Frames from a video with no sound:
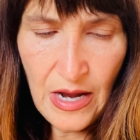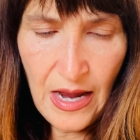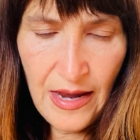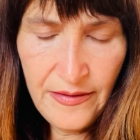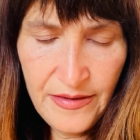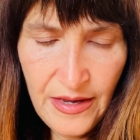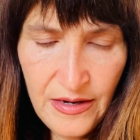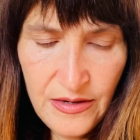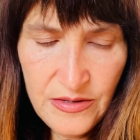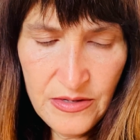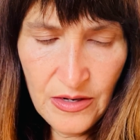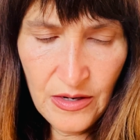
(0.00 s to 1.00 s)
And
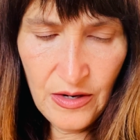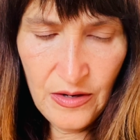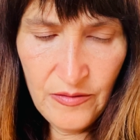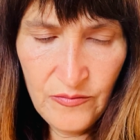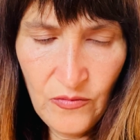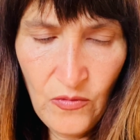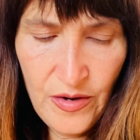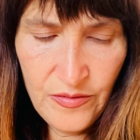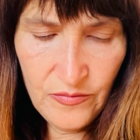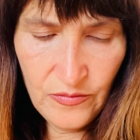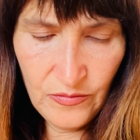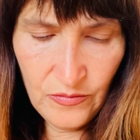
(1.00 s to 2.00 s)
then um,
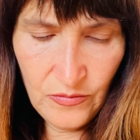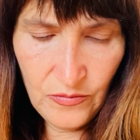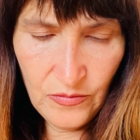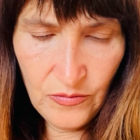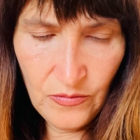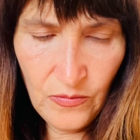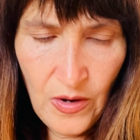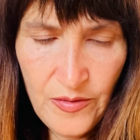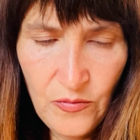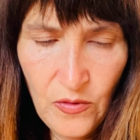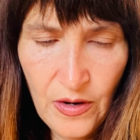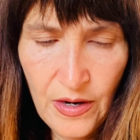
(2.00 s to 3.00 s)
one, one
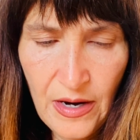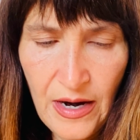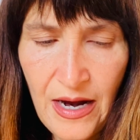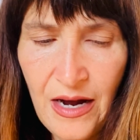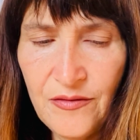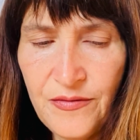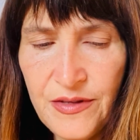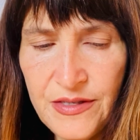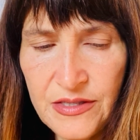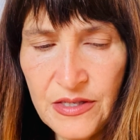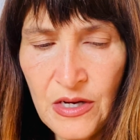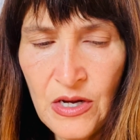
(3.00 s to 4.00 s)
more. I have
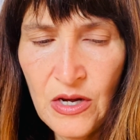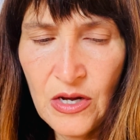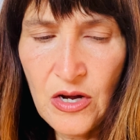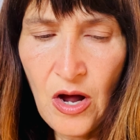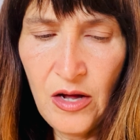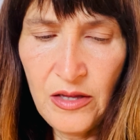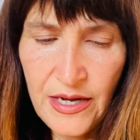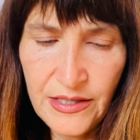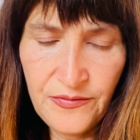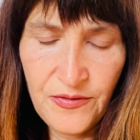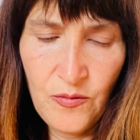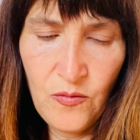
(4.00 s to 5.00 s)
this collect
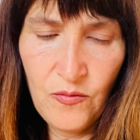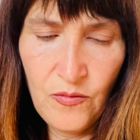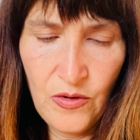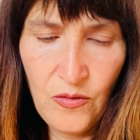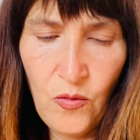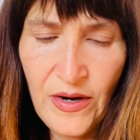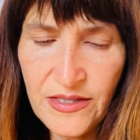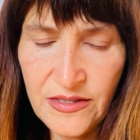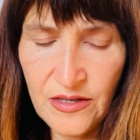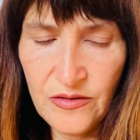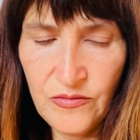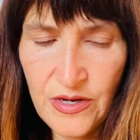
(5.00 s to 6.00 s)
from
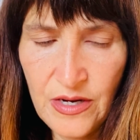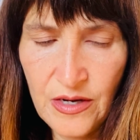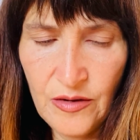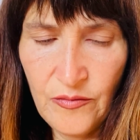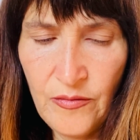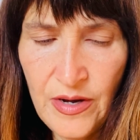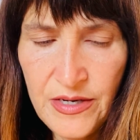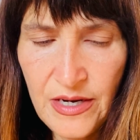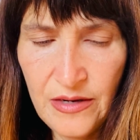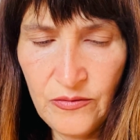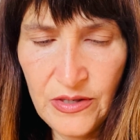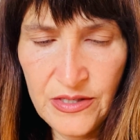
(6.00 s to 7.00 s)
Whitsun Week, Monday
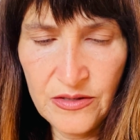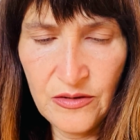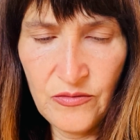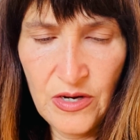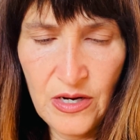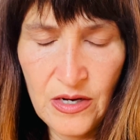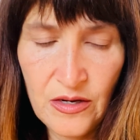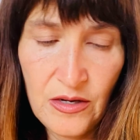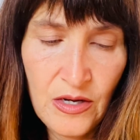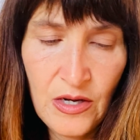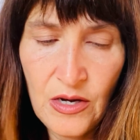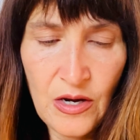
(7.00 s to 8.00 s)
and Whitsun Week.
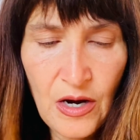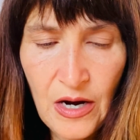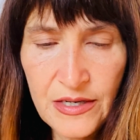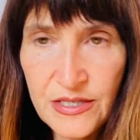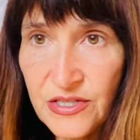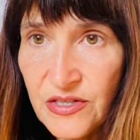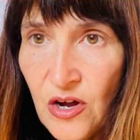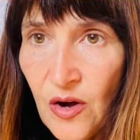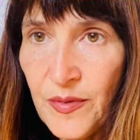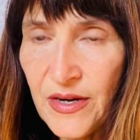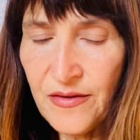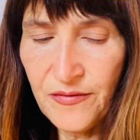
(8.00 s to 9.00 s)
I just
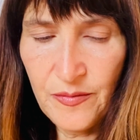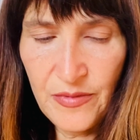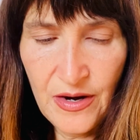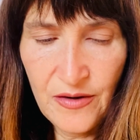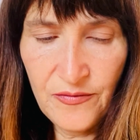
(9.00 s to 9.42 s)
copied it from there